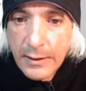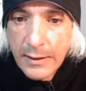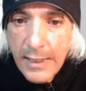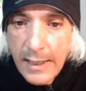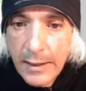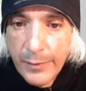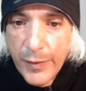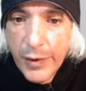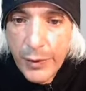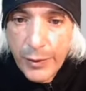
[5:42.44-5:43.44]
say the
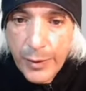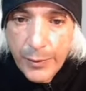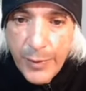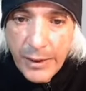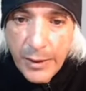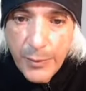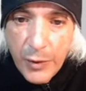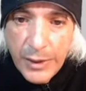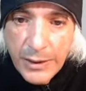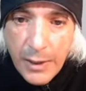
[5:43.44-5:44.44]
moon, but the
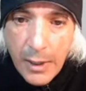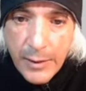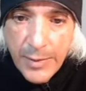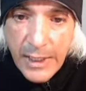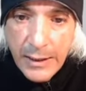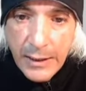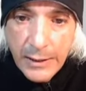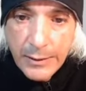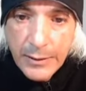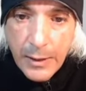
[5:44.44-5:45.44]
moon has got to be in
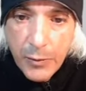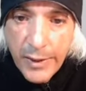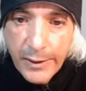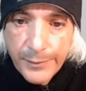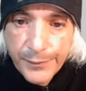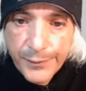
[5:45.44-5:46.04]
here somewhere.